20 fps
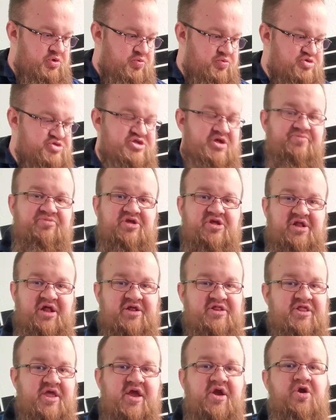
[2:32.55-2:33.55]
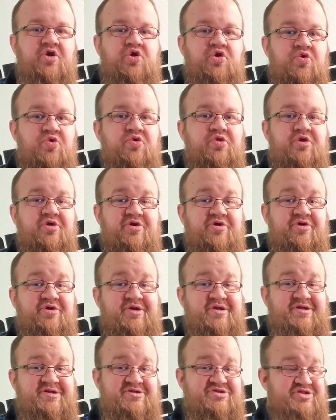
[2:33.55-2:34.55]
With something like the air cooler,
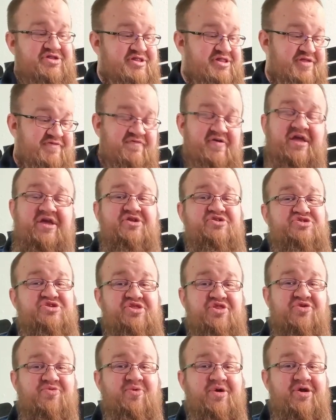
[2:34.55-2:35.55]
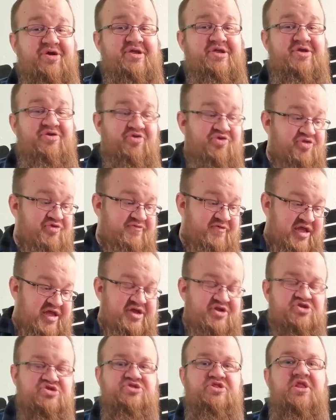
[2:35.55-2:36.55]
the fan's either working or the
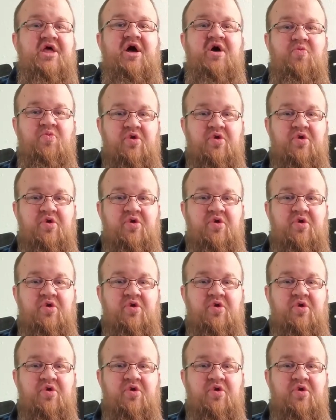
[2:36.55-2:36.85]
fan's not